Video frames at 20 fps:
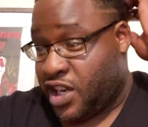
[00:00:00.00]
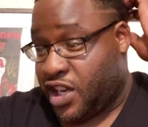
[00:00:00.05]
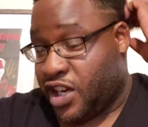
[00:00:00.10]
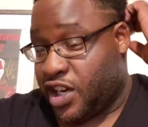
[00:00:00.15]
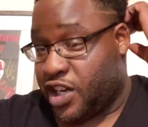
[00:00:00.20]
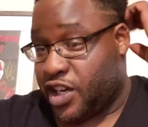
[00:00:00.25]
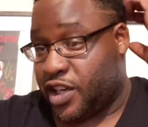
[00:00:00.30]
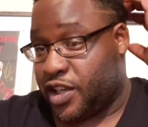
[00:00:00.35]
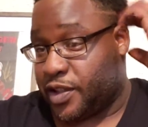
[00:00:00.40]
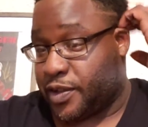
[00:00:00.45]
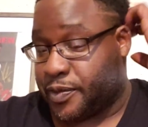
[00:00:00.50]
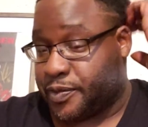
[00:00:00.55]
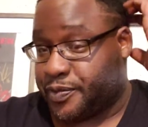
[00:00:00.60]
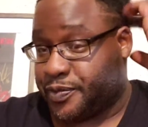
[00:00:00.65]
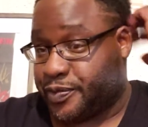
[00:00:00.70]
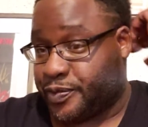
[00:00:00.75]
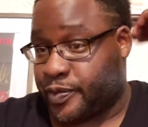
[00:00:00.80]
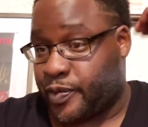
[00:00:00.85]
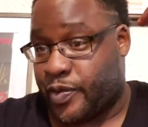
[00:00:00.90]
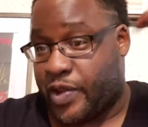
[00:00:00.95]

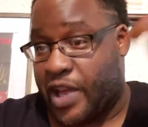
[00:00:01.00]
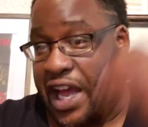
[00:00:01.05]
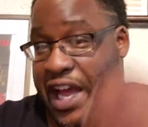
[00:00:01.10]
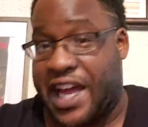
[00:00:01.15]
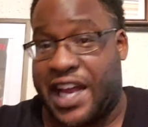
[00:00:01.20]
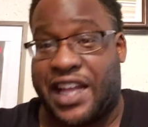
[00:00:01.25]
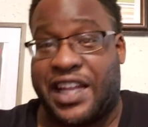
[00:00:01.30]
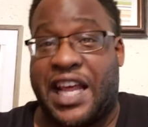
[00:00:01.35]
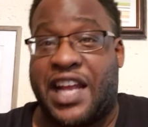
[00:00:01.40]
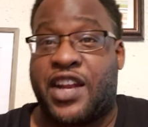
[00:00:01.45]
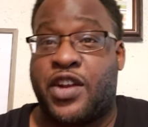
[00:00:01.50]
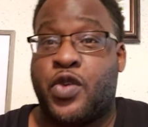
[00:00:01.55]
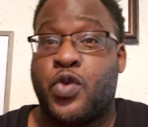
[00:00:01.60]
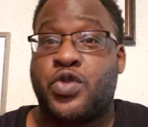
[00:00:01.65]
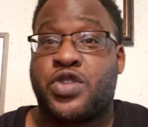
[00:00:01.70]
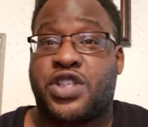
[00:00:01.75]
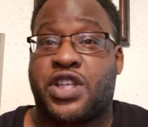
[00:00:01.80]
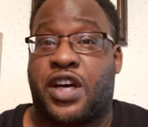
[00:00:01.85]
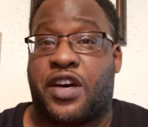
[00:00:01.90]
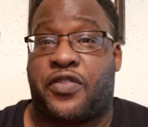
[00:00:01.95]
I got a lot of new
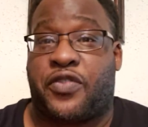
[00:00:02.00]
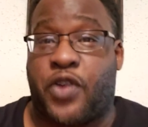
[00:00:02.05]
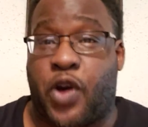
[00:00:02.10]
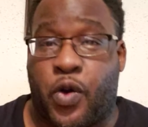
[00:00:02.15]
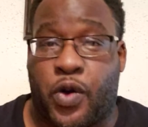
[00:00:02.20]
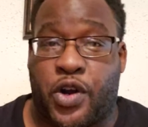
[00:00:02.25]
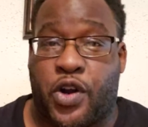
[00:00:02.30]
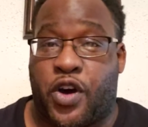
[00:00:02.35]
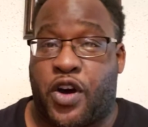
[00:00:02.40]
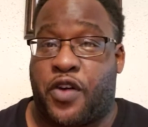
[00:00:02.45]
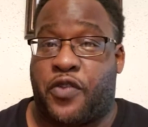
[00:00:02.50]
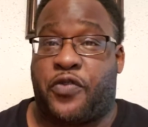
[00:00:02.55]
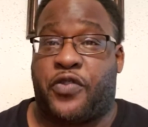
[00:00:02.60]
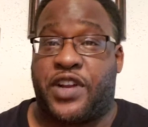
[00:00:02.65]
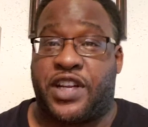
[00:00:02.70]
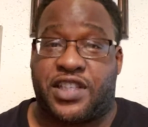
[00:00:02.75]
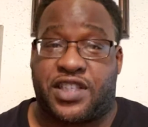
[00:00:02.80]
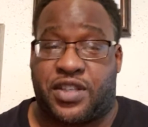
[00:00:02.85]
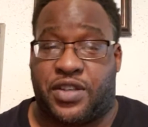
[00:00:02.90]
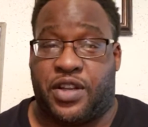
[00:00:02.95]
stuff going on for
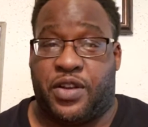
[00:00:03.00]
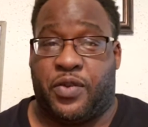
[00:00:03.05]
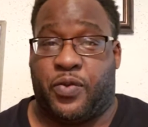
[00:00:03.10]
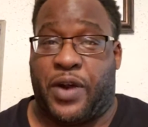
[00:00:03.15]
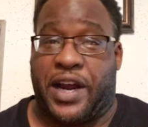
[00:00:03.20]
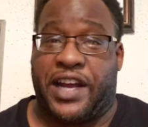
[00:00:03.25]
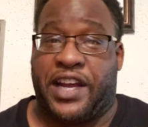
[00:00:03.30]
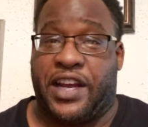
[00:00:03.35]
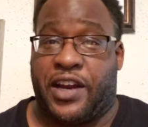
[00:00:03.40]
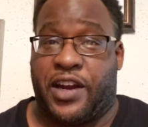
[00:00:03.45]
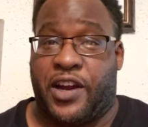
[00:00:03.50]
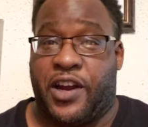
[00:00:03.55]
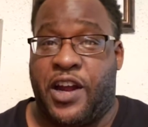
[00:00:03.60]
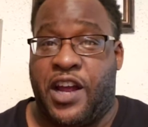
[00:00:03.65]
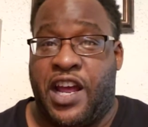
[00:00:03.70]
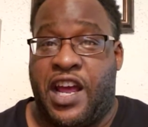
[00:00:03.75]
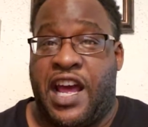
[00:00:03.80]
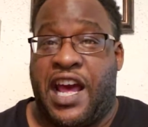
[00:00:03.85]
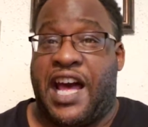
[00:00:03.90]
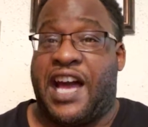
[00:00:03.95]
this right here.
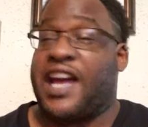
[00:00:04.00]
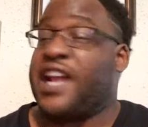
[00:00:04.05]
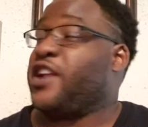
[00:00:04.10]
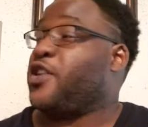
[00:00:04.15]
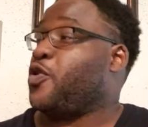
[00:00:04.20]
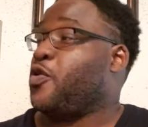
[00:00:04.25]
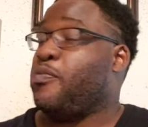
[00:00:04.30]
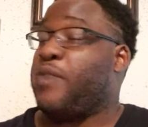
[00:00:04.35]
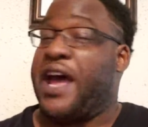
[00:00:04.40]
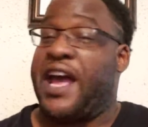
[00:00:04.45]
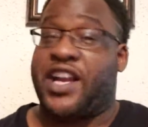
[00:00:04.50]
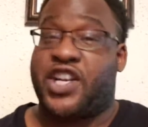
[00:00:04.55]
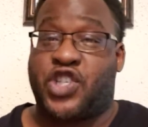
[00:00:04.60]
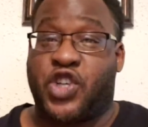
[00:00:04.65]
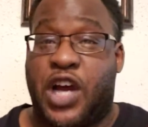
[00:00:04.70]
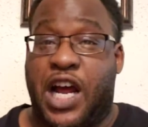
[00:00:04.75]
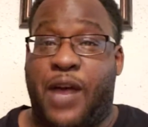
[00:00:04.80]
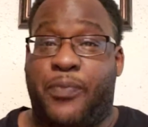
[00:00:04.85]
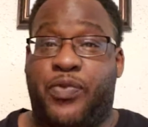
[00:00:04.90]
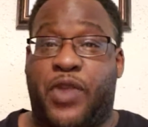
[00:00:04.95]
I got a new
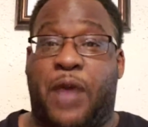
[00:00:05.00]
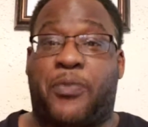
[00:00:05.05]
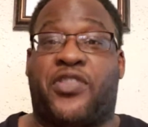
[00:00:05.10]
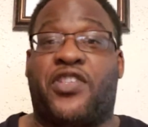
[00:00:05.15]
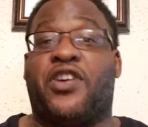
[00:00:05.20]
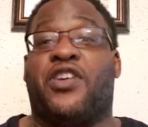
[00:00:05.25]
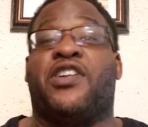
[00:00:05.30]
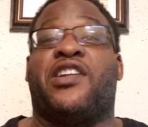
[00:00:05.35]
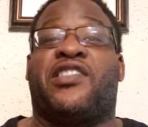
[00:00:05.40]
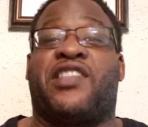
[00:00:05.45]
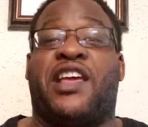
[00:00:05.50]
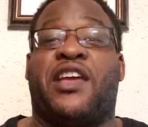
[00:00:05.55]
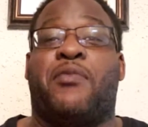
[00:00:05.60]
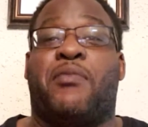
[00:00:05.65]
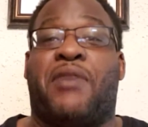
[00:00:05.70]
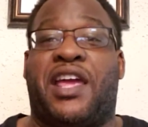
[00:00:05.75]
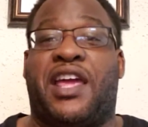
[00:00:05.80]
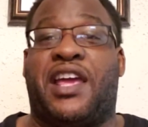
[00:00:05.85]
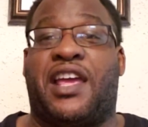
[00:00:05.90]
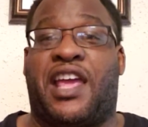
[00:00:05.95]
backdrop. I'm still in the same
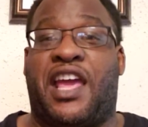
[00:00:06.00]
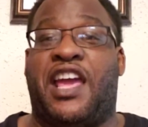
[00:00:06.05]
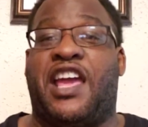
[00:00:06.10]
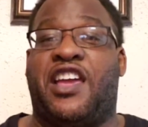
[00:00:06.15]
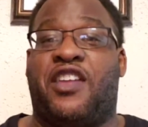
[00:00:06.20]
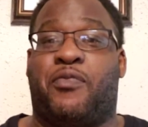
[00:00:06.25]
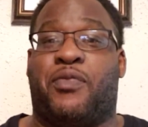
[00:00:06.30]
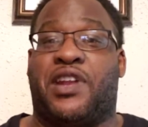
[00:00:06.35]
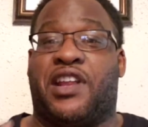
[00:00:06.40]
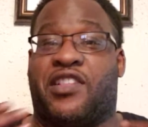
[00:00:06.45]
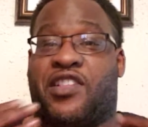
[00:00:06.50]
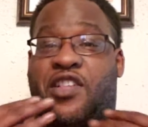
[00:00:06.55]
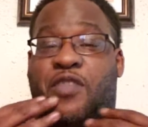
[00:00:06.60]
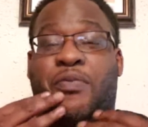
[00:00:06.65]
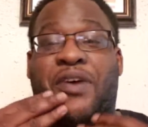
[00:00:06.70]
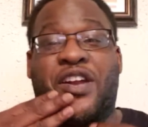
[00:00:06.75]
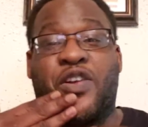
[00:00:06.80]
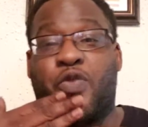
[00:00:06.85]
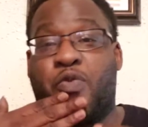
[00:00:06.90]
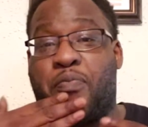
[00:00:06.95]
man cave, but this is
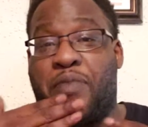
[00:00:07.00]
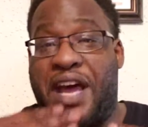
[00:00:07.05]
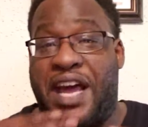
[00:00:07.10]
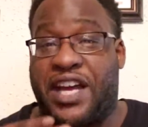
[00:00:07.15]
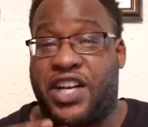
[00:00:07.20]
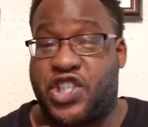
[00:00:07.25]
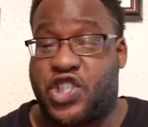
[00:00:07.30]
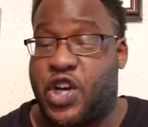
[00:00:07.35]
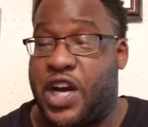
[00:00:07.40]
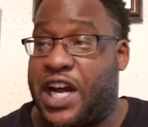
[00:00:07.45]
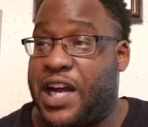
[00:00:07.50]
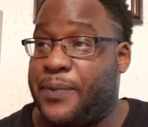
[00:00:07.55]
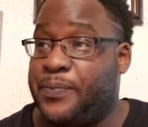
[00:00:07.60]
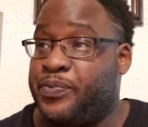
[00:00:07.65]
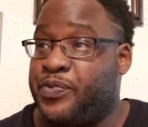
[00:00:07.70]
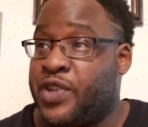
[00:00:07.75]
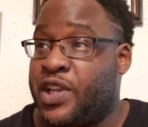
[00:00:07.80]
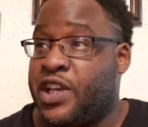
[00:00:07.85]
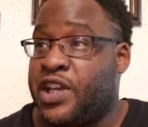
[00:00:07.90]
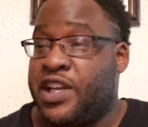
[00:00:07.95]
my new
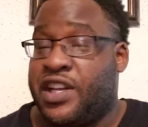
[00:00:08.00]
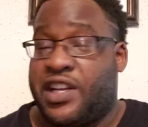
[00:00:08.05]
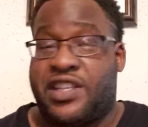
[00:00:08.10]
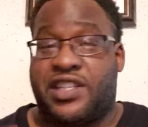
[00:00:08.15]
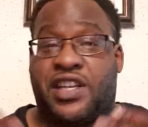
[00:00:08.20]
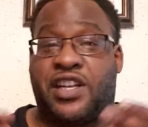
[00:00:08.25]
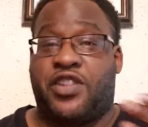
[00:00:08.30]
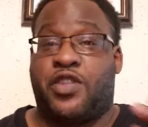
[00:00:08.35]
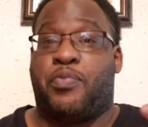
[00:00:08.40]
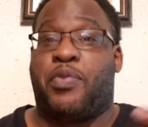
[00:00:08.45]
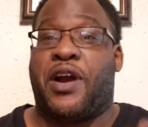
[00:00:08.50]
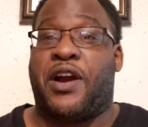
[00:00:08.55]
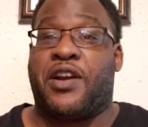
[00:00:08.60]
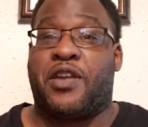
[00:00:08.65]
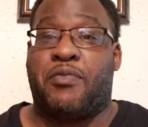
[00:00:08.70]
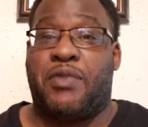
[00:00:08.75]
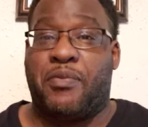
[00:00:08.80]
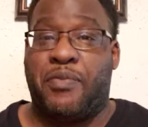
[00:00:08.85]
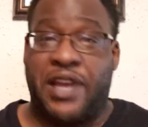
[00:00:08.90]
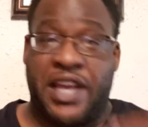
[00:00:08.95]
backdrop. There's another part
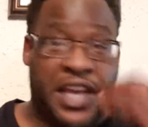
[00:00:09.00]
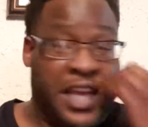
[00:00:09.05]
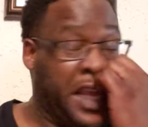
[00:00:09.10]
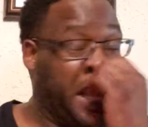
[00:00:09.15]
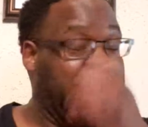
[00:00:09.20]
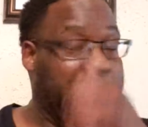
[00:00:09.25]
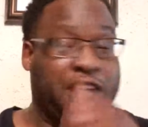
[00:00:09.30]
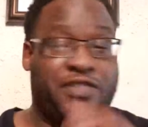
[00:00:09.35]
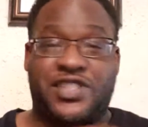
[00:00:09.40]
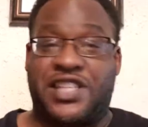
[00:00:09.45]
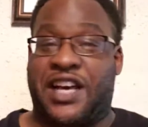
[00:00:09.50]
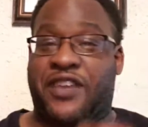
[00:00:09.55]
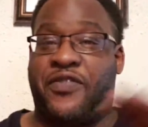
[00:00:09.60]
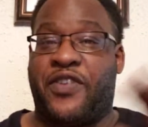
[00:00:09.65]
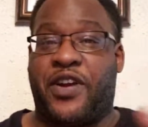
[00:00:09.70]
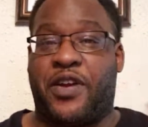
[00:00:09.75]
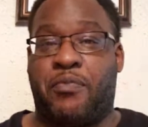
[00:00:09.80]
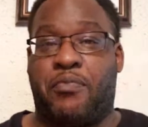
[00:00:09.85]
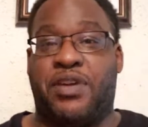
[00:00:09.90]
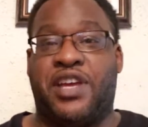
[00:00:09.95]
of my man cave. It's not
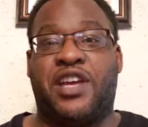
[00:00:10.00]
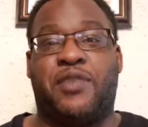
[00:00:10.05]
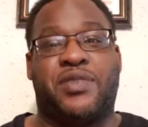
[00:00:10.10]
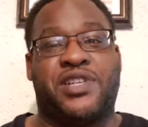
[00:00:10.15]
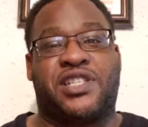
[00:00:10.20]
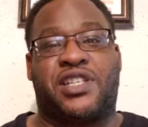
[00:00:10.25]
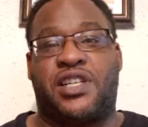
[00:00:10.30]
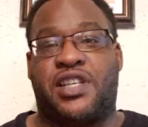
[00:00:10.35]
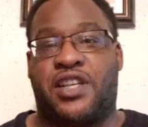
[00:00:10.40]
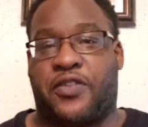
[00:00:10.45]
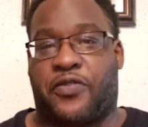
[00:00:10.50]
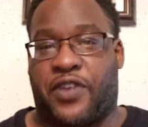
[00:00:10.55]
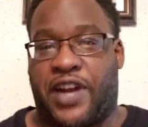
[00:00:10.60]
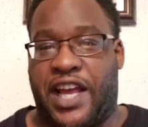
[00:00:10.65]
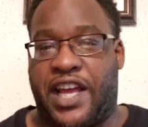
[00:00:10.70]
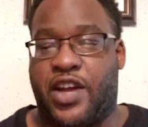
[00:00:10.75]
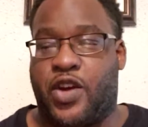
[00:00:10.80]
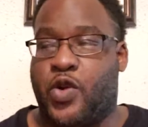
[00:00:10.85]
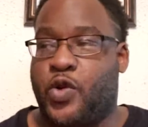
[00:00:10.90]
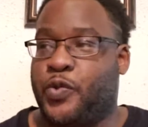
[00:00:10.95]
very big, but it's a different
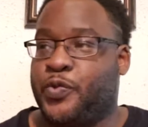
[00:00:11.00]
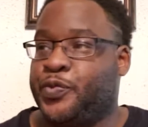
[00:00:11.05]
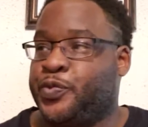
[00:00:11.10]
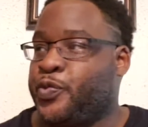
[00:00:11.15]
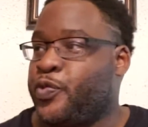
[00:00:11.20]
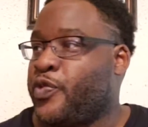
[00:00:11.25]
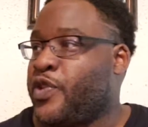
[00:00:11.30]
angle.